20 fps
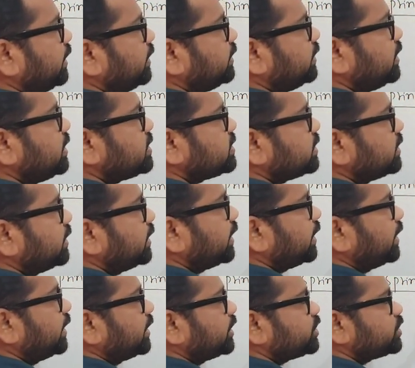in this
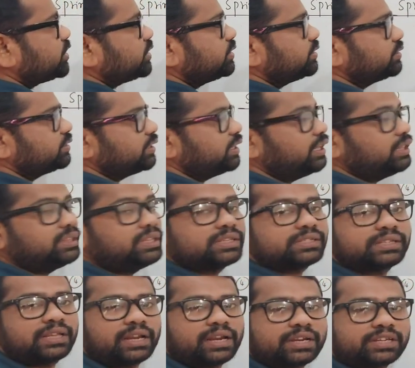direction. In
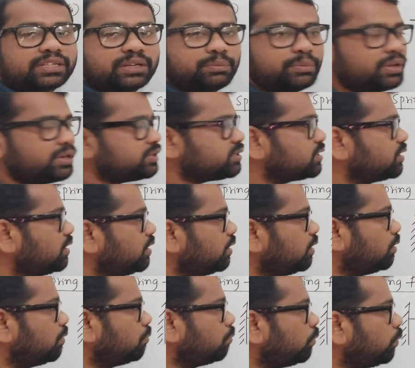this direction means
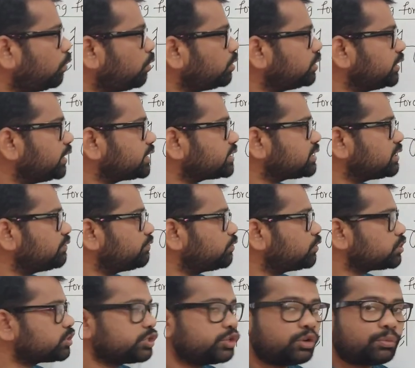more the external
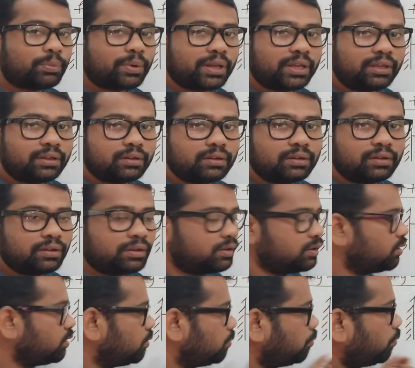force you apply,
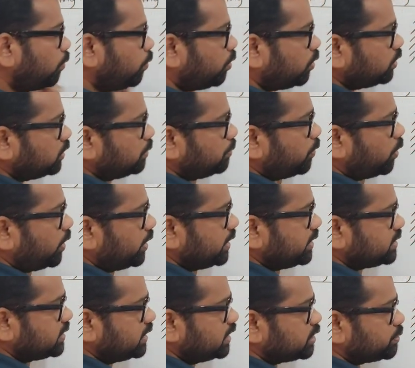more the
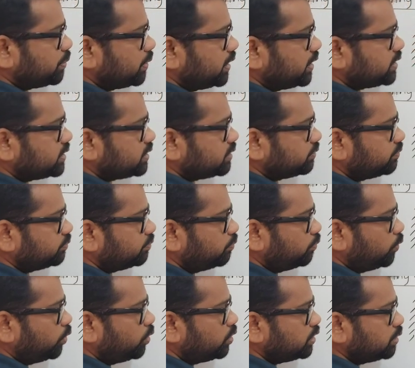body is displaced,
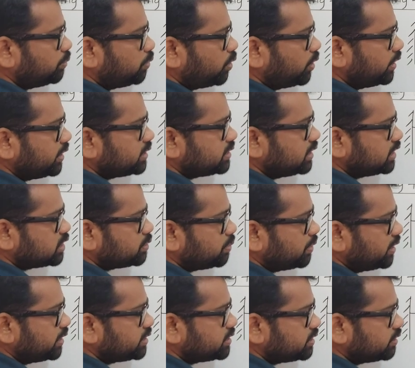more the body is
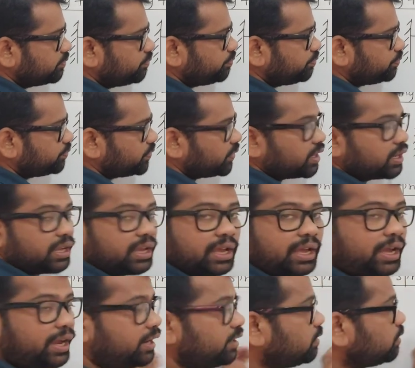displaced,
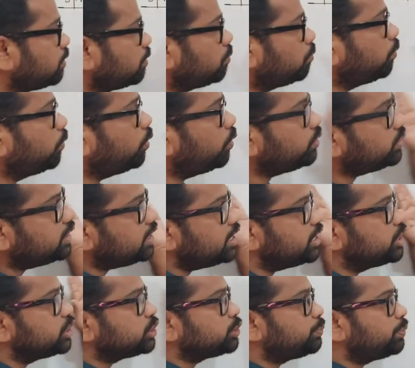and more
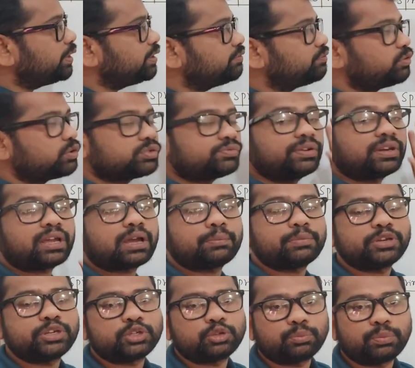the spring force will
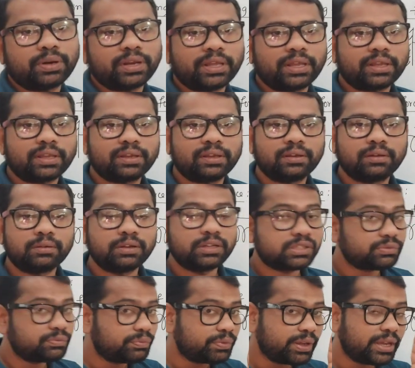come into play.
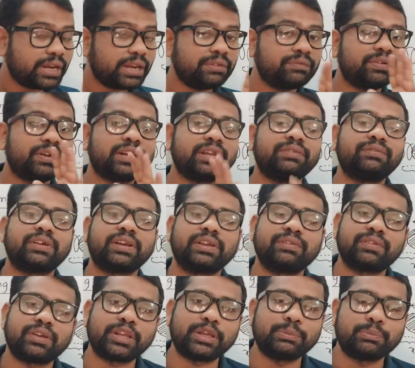It's very, very,
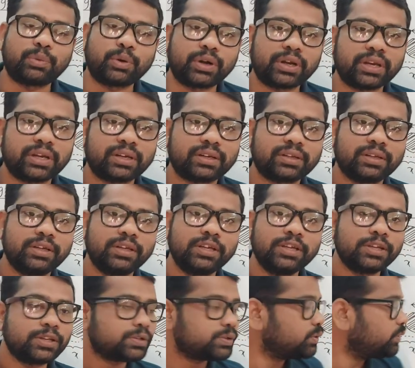very, very important.
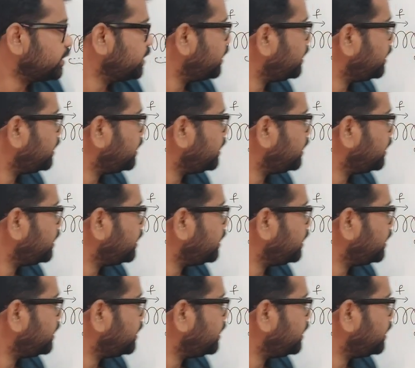So